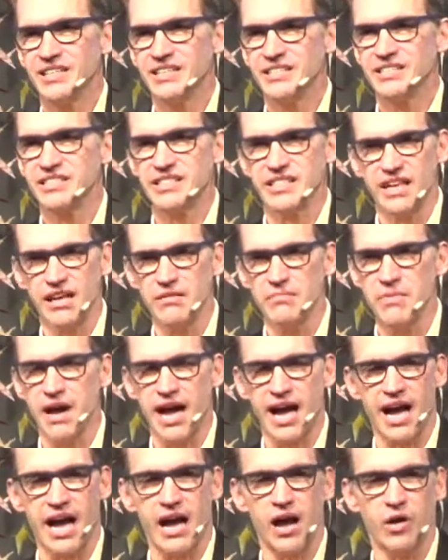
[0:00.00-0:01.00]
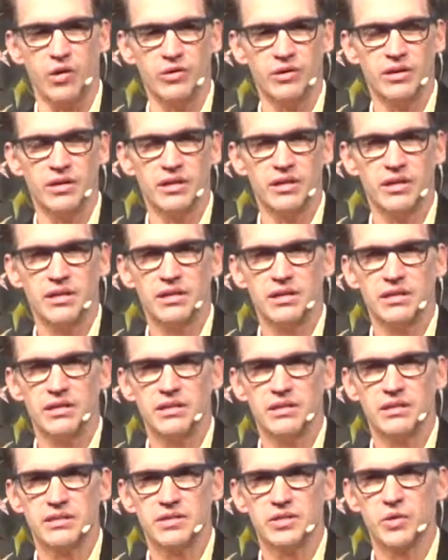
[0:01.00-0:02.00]
somehow
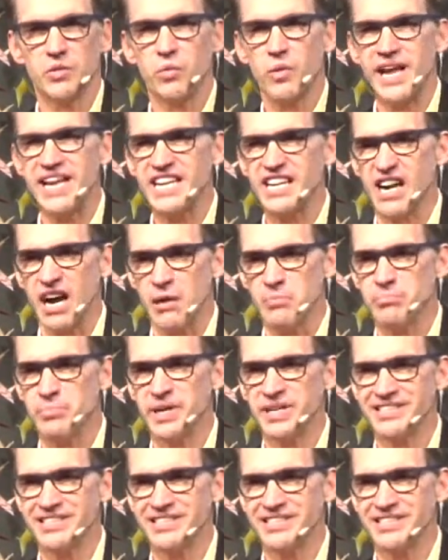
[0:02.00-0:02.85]
to wake up.